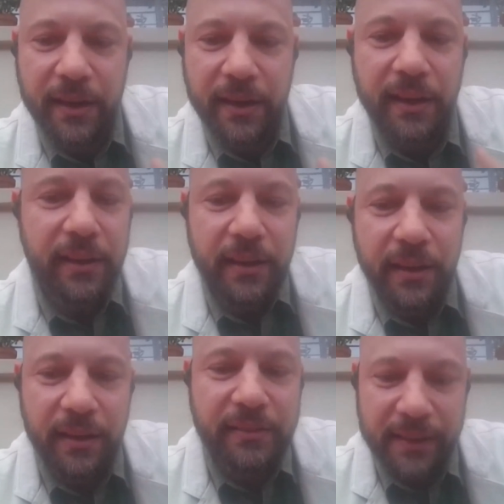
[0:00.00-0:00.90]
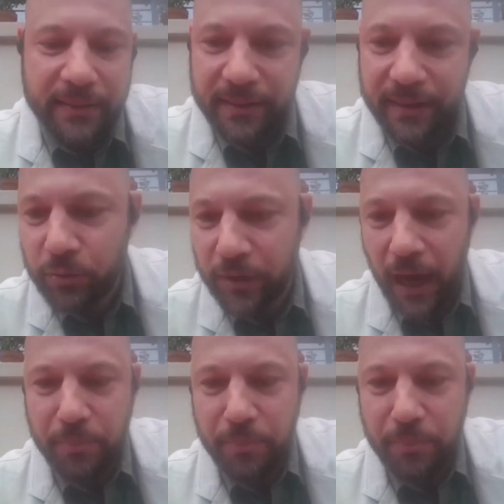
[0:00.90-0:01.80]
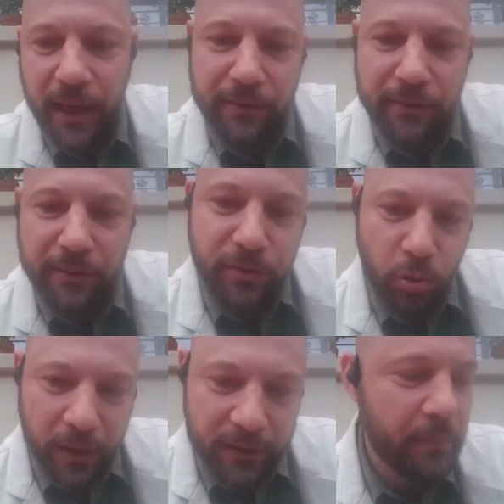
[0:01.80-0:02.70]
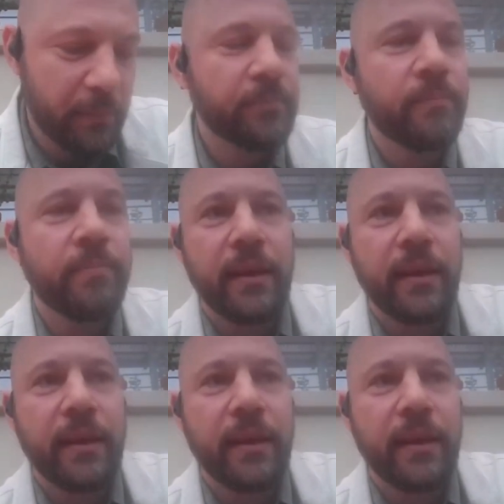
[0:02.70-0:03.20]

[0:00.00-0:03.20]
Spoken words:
can test how the app behaves toward them.